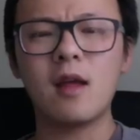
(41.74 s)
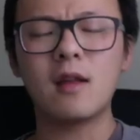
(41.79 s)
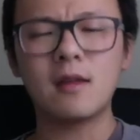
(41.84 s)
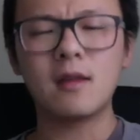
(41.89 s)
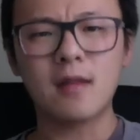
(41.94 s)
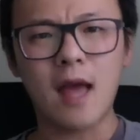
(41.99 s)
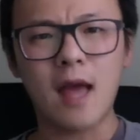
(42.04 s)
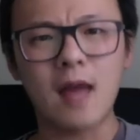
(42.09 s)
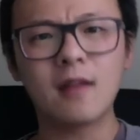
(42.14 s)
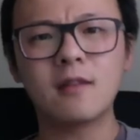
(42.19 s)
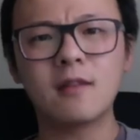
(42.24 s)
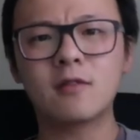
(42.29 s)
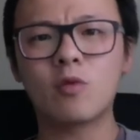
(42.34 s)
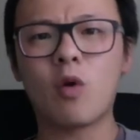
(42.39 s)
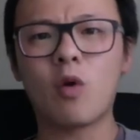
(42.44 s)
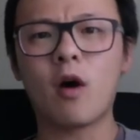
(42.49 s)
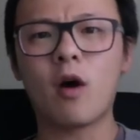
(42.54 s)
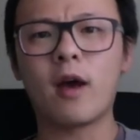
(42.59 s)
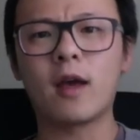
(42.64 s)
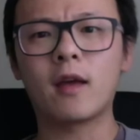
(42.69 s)
That is
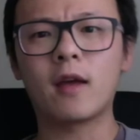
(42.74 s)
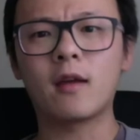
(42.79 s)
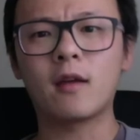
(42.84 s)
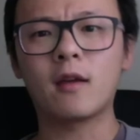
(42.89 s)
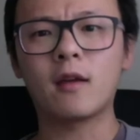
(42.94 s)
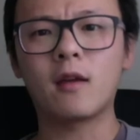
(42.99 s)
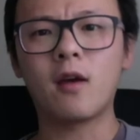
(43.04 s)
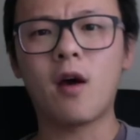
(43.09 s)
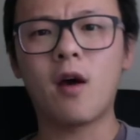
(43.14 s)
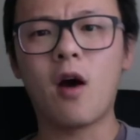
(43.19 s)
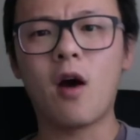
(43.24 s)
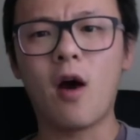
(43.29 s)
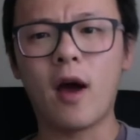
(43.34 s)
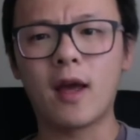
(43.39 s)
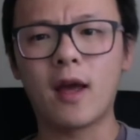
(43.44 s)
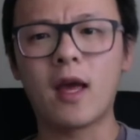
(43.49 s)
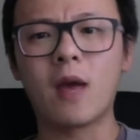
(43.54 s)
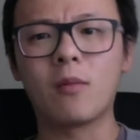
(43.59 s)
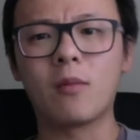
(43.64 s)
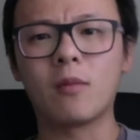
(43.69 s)
why I
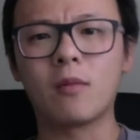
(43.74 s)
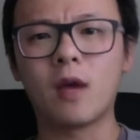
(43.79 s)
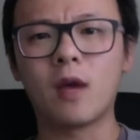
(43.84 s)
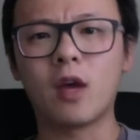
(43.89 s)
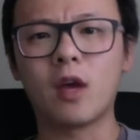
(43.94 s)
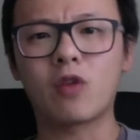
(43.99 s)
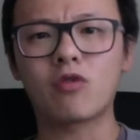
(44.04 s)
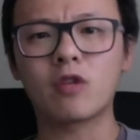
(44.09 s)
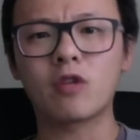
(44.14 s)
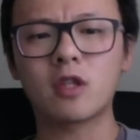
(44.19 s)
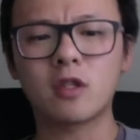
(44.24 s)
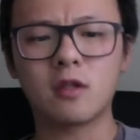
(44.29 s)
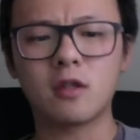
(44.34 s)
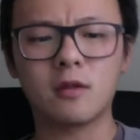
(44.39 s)
am a Christian.